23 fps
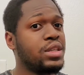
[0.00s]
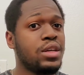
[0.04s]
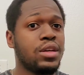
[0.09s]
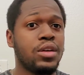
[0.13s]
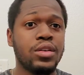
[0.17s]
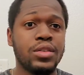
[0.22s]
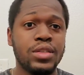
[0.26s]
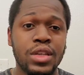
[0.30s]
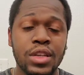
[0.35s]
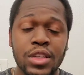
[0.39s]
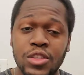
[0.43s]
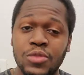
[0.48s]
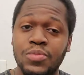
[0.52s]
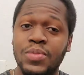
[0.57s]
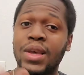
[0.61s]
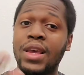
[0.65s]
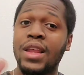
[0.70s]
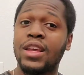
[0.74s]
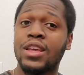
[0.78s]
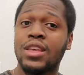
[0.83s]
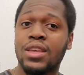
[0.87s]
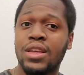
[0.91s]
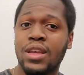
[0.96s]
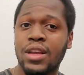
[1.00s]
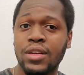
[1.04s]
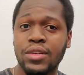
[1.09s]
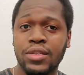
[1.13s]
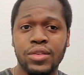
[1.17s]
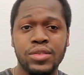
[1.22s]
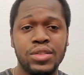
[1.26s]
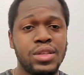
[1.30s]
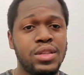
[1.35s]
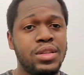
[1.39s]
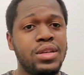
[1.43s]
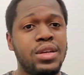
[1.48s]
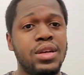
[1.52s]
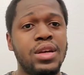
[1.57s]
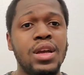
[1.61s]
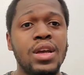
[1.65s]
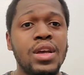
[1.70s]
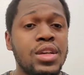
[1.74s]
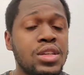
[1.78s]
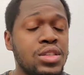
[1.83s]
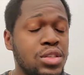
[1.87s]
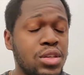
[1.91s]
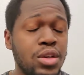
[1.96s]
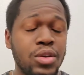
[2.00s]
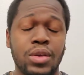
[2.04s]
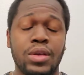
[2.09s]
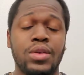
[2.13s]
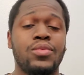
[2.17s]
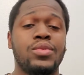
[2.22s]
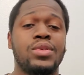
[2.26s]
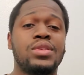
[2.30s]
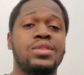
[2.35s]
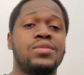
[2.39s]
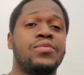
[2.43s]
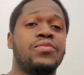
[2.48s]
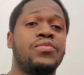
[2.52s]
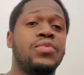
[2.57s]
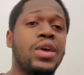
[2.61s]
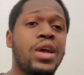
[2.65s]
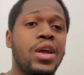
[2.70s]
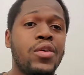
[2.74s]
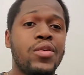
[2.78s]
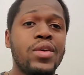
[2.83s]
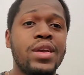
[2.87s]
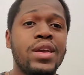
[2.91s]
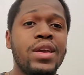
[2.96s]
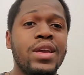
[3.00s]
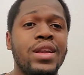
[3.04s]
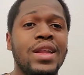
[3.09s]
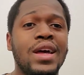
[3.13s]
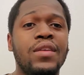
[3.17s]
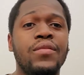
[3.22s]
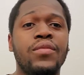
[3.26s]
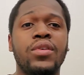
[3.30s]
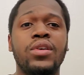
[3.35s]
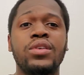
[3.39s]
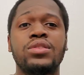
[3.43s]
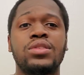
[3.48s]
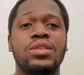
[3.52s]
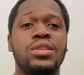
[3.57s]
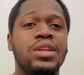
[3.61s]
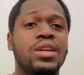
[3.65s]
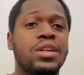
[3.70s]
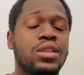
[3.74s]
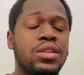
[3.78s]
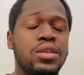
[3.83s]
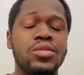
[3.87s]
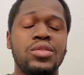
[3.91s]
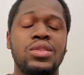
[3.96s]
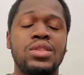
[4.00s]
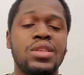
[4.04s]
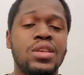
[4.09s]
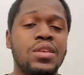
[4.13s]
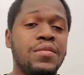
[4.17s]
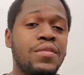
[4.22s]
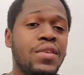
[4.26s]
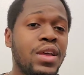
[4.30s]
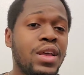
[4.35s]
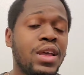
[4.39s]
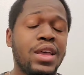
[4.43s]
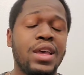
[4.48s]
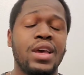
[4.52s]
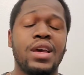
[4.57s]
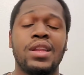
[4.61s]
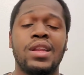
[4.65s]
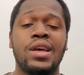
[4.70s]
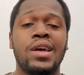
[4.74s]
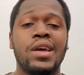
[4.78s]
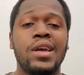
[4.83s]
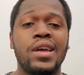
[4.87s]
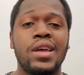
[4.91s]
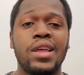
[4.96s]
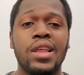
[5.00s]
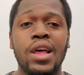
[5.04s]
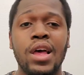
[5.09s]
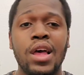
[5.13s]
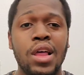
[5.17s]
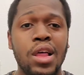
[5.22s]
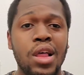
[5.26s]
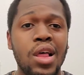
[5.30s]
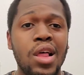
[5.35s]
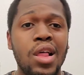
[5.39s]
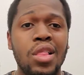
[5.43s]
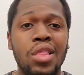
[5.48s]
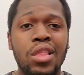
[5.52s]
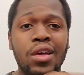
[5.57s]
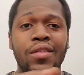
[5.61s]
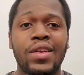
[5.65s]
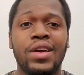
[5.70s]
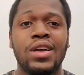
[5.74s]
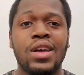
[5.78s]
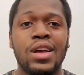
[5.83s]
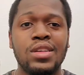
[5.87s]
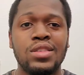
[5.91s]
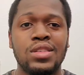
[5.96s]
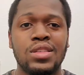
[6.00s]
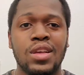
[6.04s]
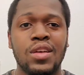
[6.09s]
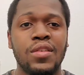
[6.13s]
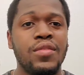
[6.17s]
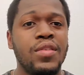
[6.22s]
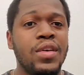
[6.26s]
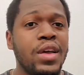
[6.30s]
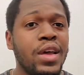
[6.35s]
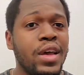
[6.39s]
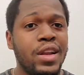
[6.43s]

There were Hispanic characters in there, so it was very diverse and inclusive, and I love that kind of stuff.